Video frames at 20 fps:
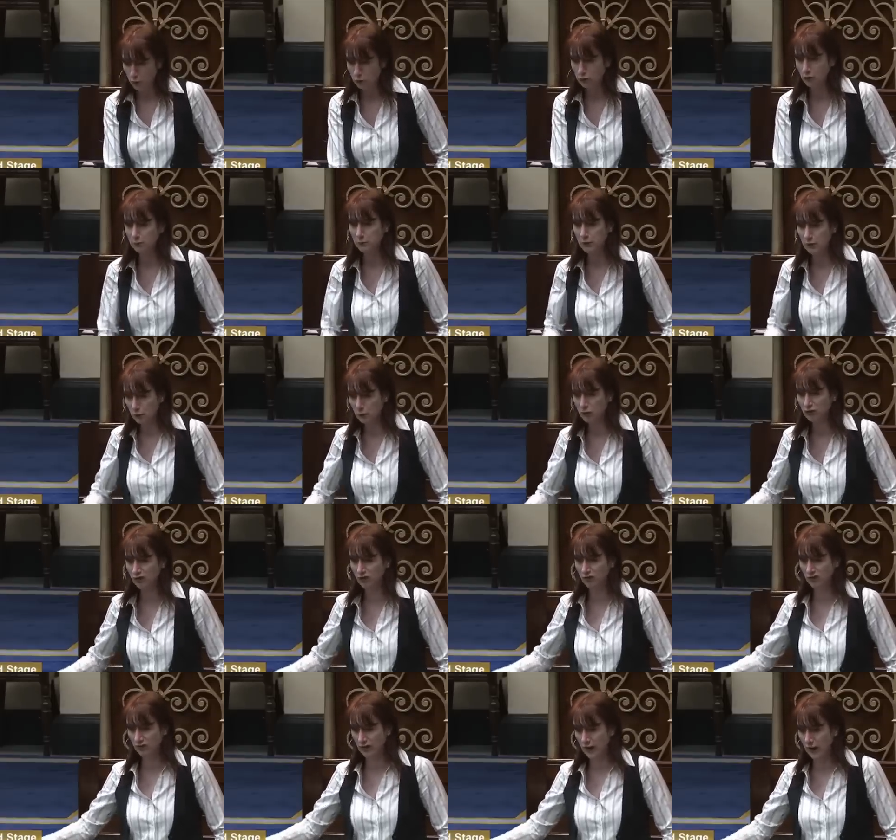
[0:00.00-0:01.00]

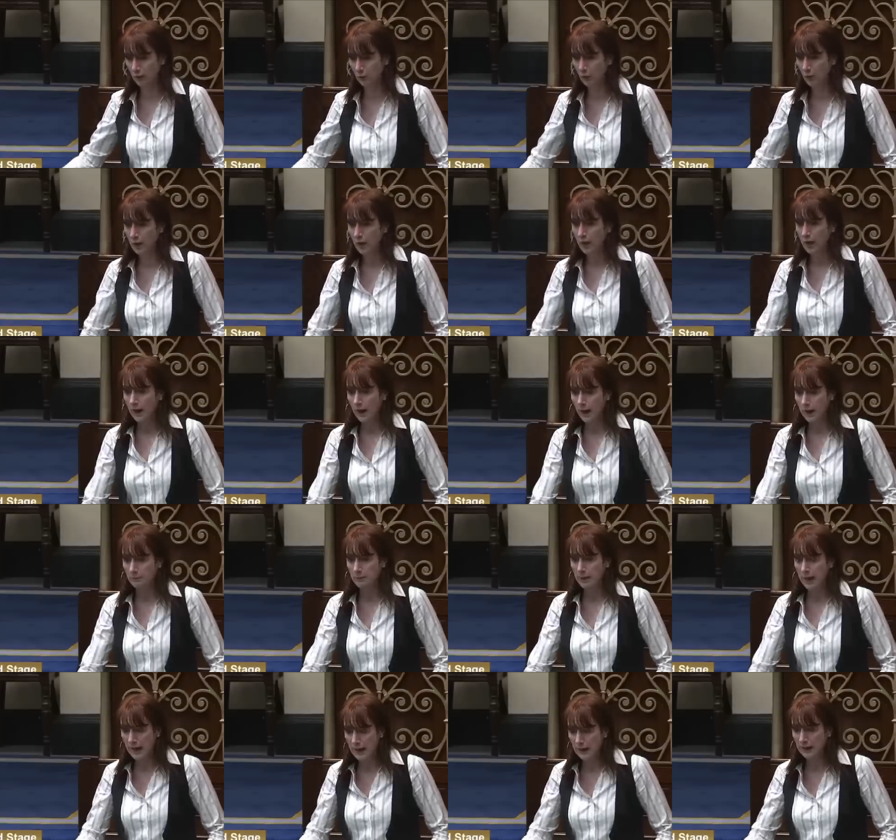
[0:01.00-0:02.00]
communities now
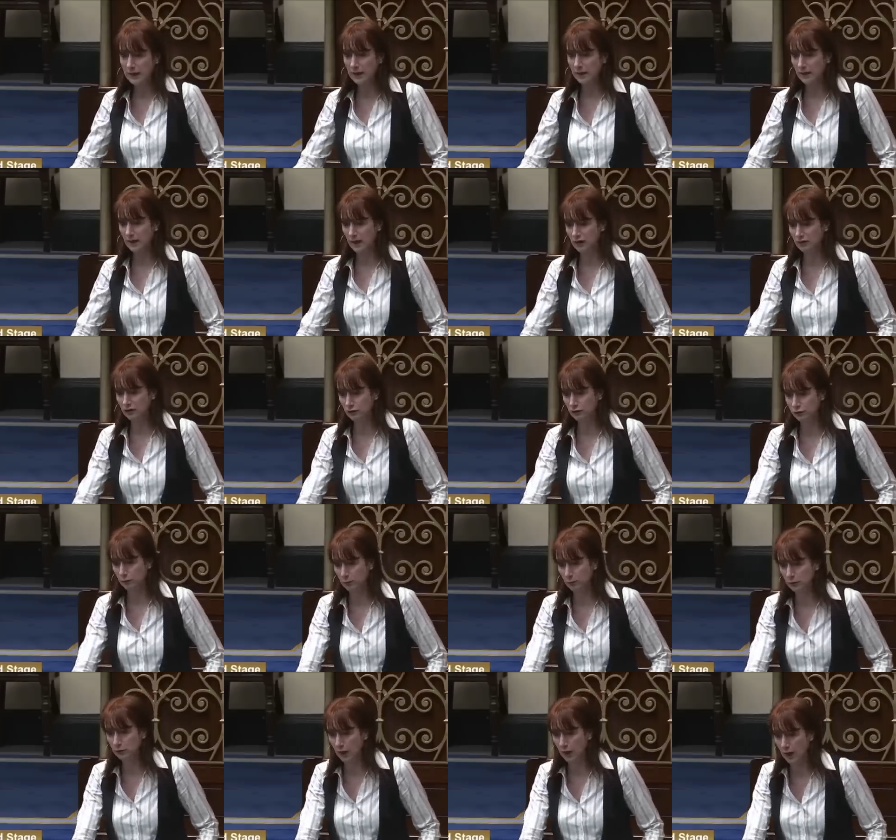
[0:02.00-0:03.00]
alienated from
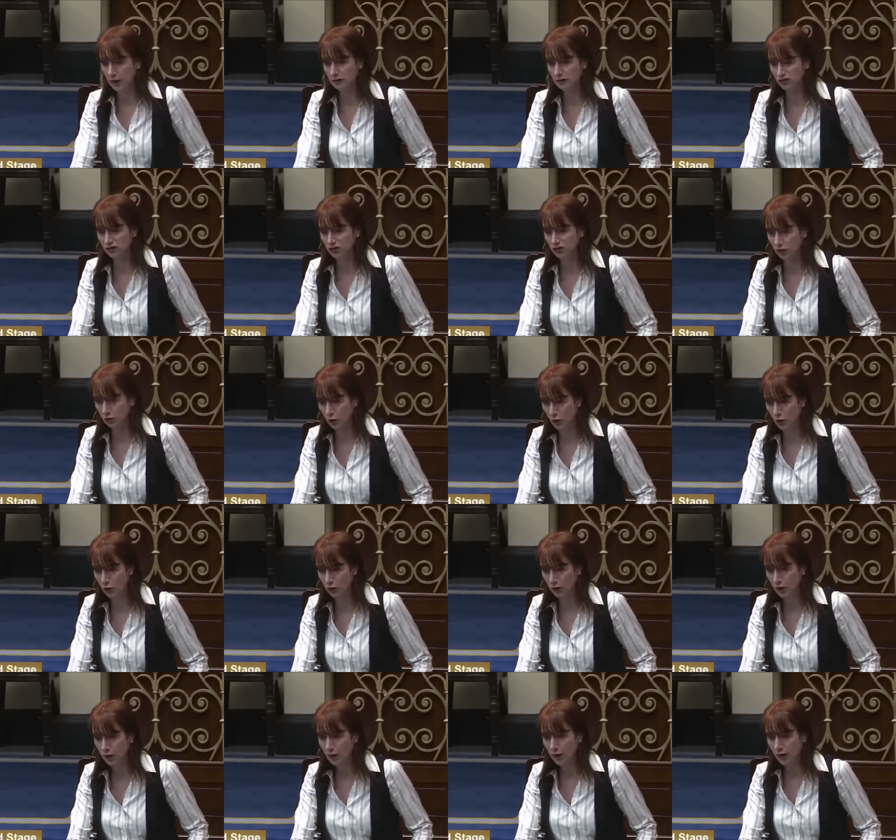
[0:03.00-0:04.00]
An Garda
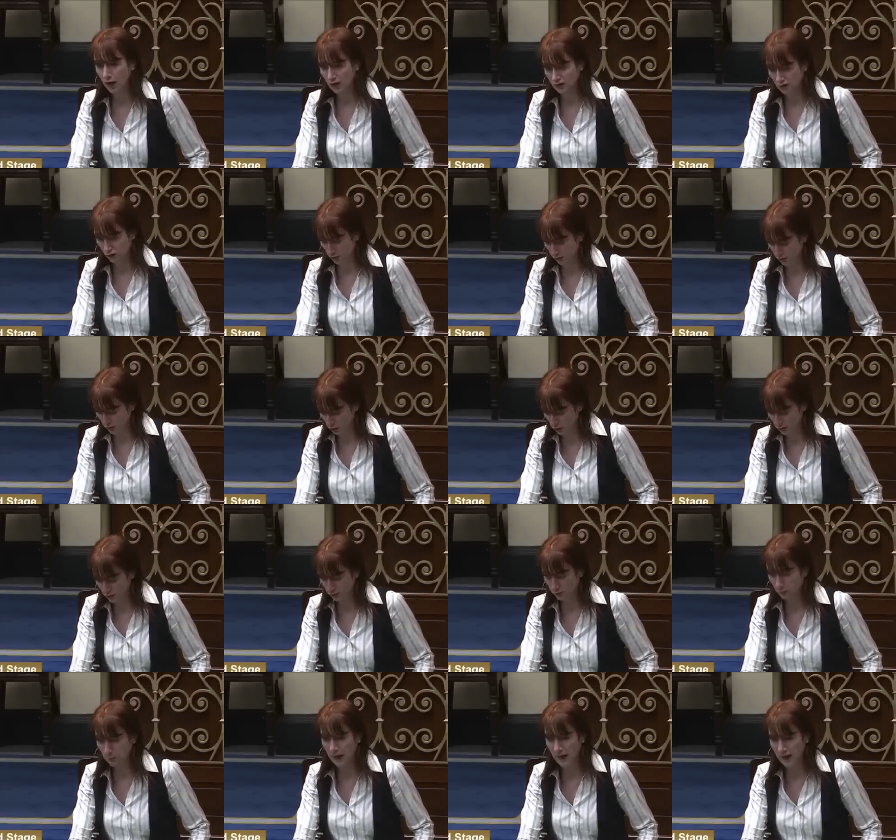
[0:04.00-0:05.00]
Síochána as a result of
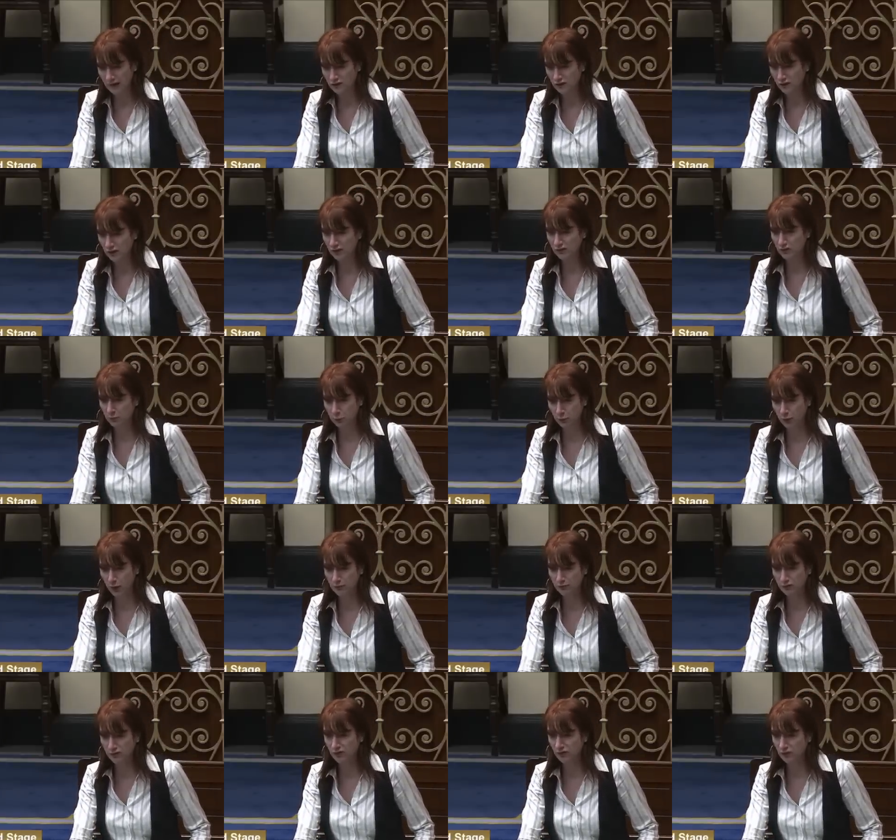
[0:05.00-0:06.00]
them acting as a
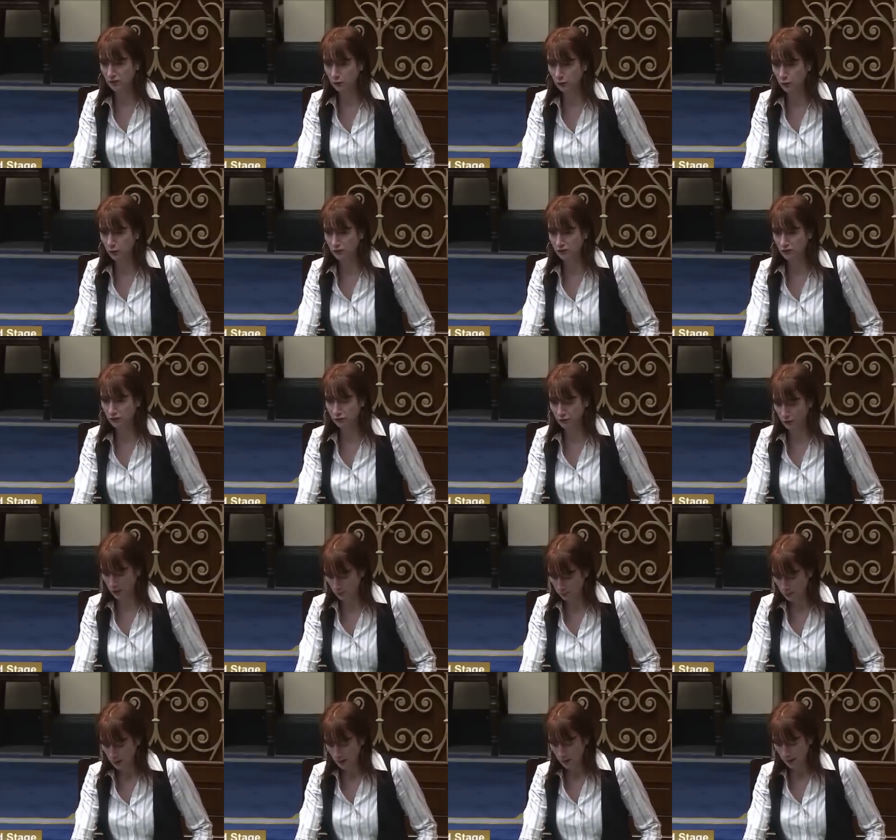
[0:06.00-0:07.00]
private security
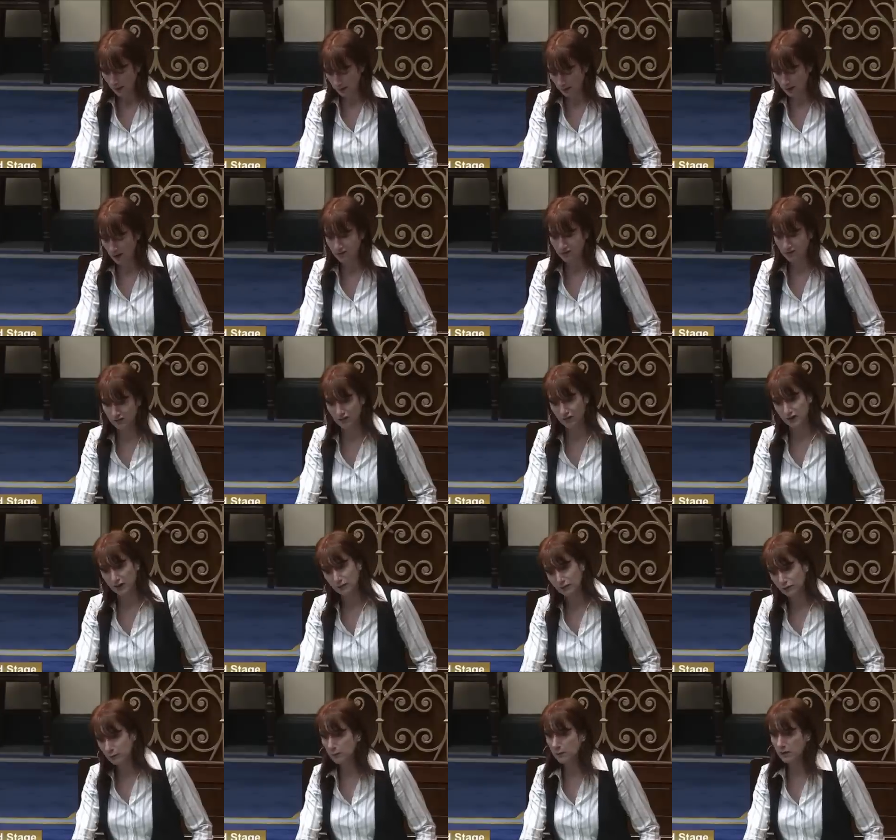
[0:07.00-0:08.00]
firm in essence. And
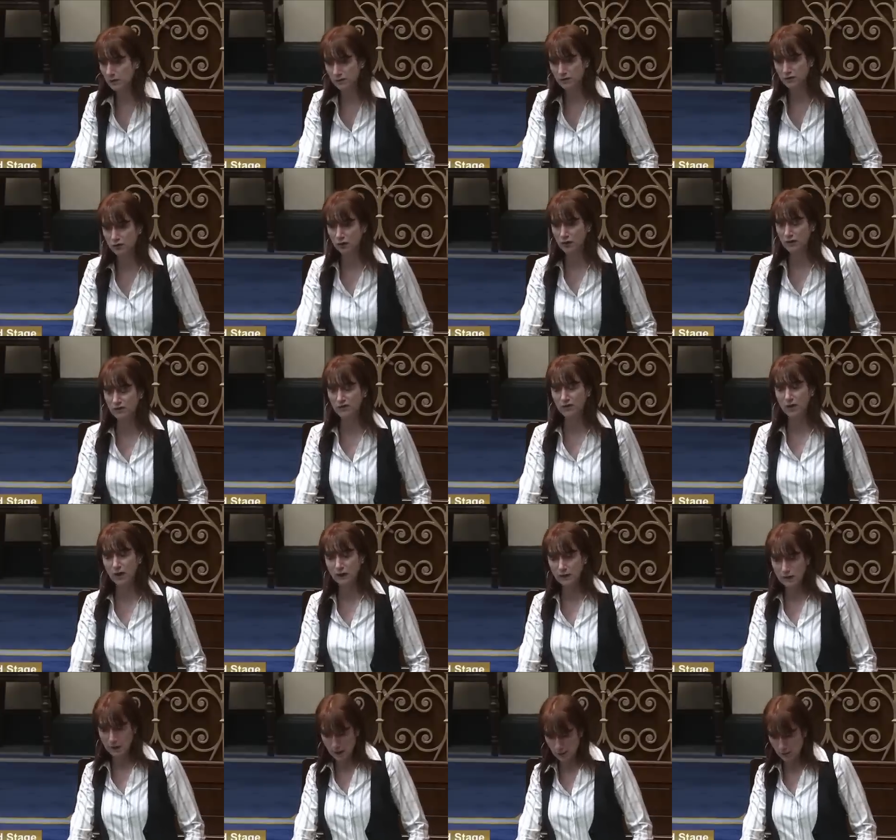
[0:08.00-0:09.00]
if the Minister is
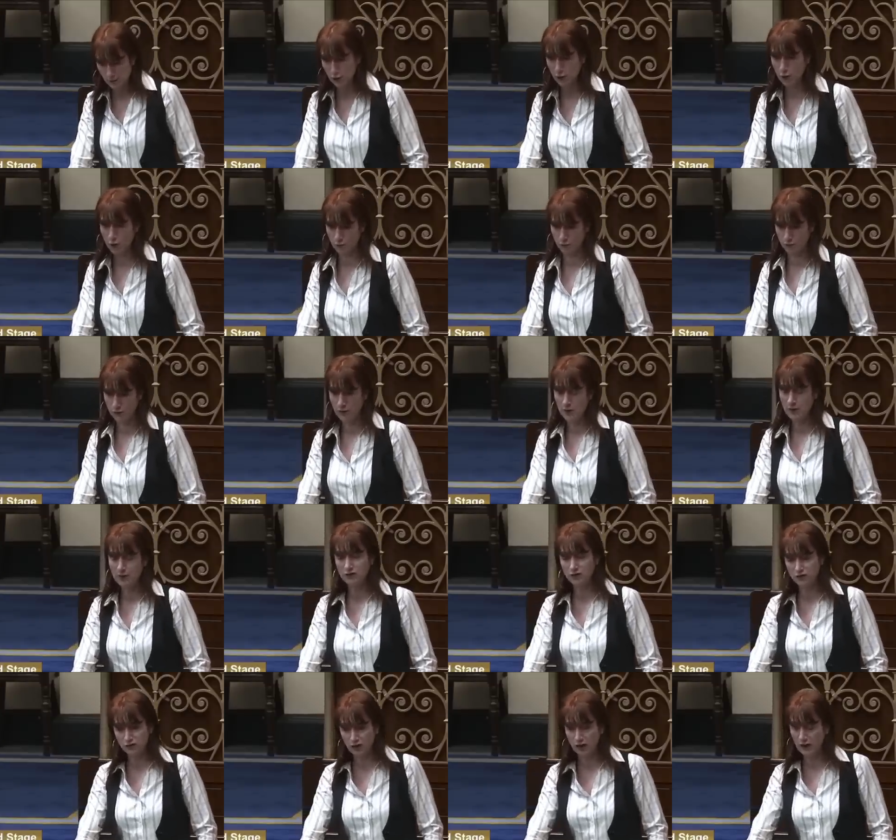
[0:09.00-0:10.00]
naive enough
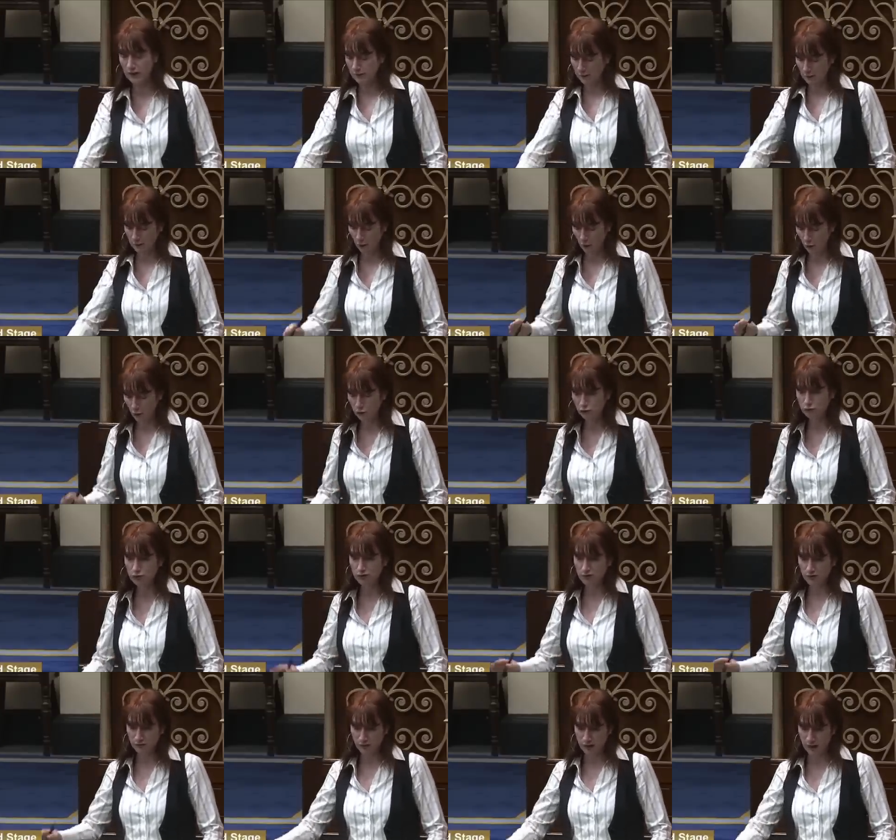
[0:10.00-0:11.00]
to think that the
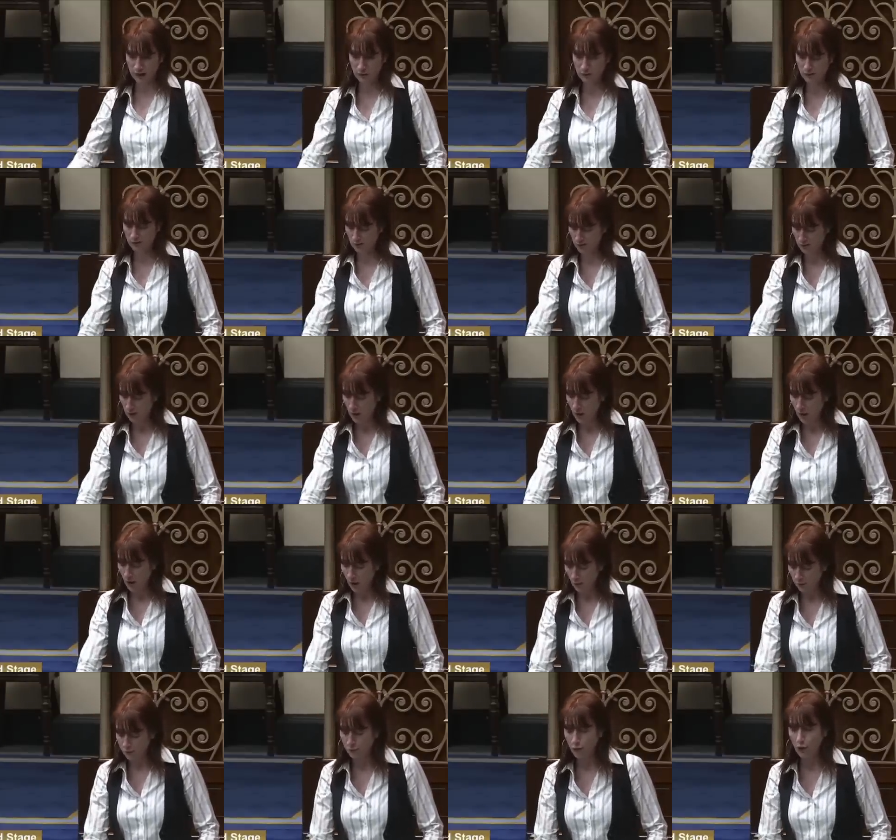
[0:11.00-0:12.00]
hundreds of thousands
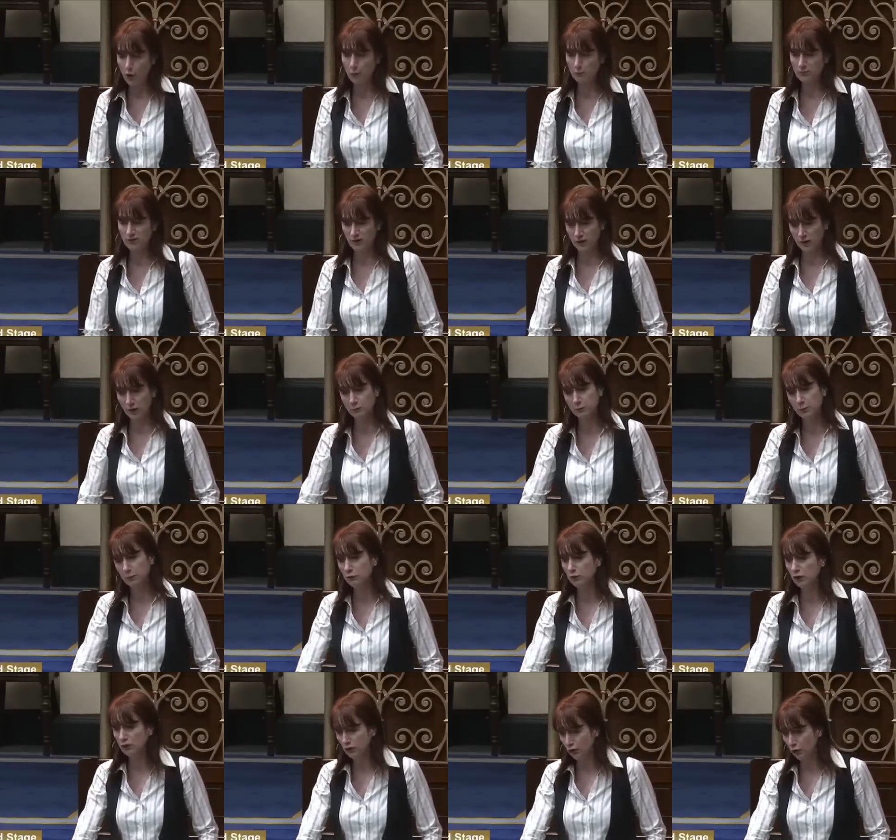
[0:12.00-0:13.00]
of forms that have been
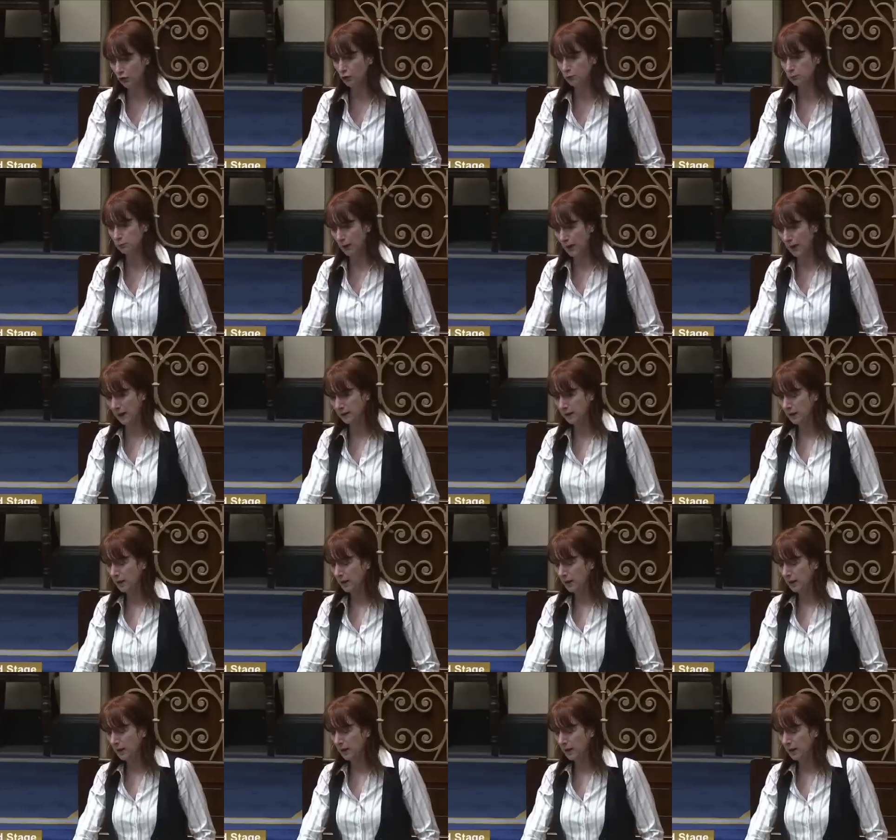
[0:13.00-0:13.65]
returned back